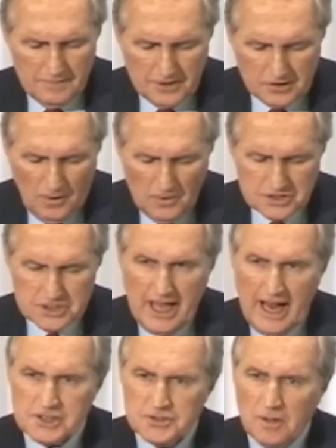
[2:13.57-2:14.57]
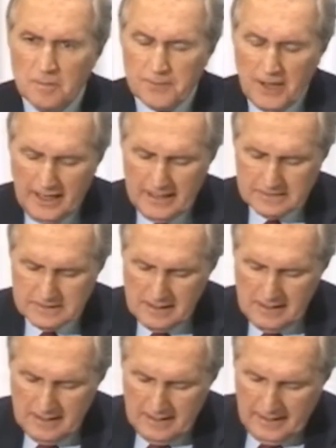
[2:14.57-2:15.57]
"The gross national product
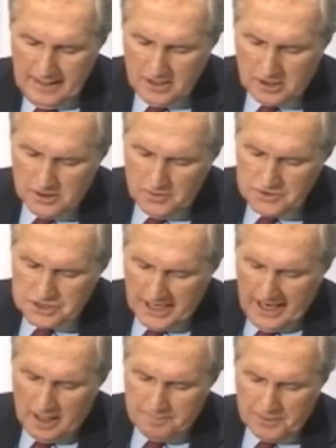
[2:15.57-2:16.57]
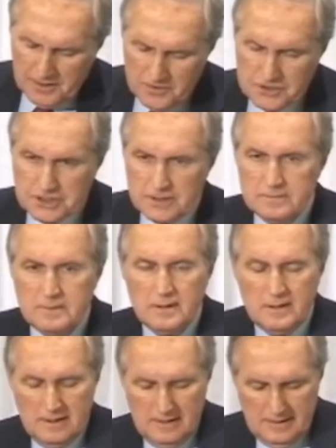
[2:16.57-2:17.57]
includes air pollution
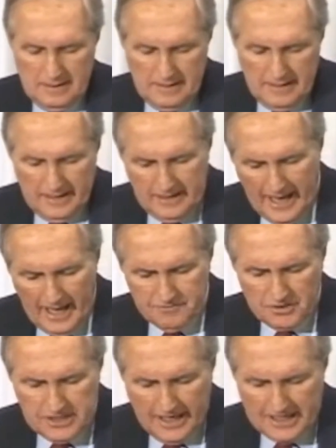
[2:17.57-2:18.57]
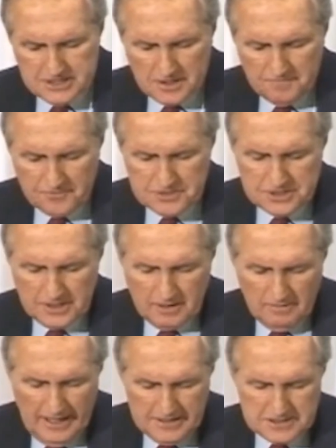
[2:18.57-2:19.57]
and advertising for
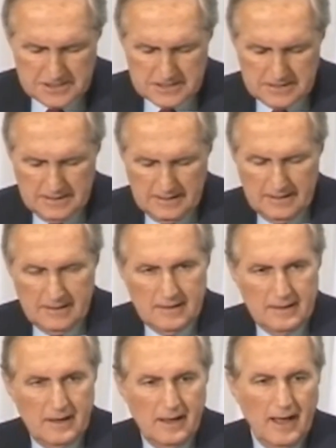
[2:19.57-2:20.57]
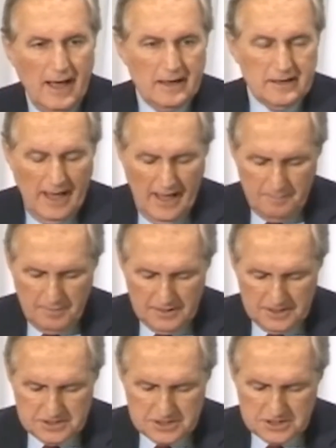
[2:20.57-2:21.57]
cigarettes and
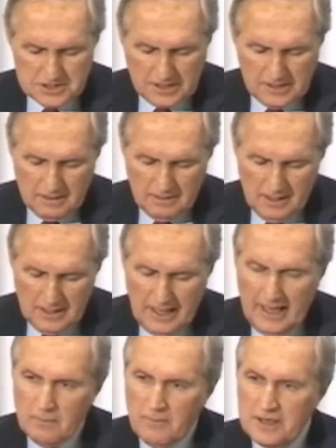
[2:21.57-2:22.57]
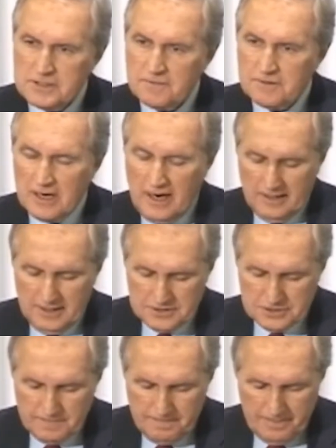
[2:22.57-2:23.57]
ambulances to clear our highways of
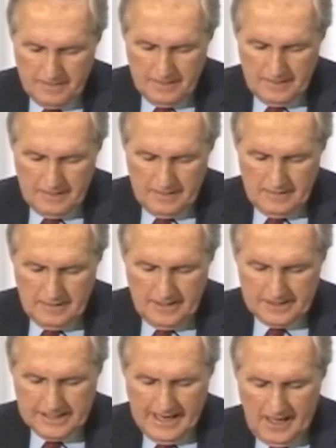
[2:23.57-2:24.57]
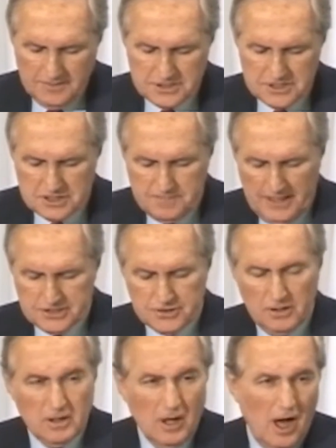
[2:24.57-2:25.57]
carnage. It counts
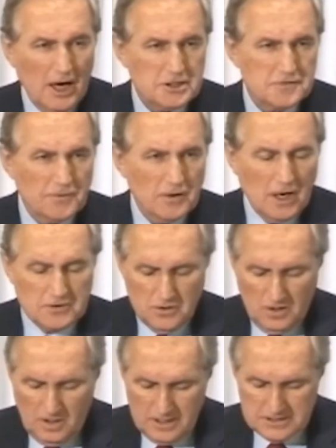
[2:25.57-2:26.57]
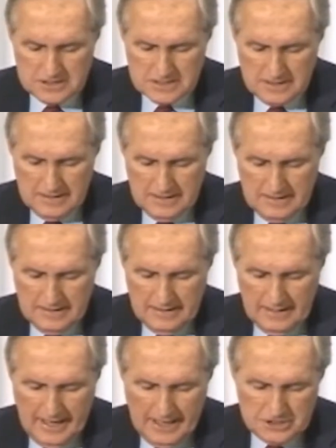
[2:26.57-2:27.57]
special locks for our doors
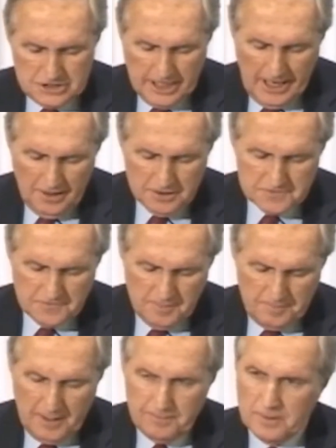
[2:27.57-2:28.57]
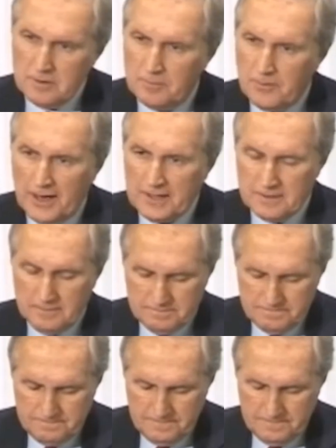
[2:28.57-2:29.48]
and jails for the people who break them.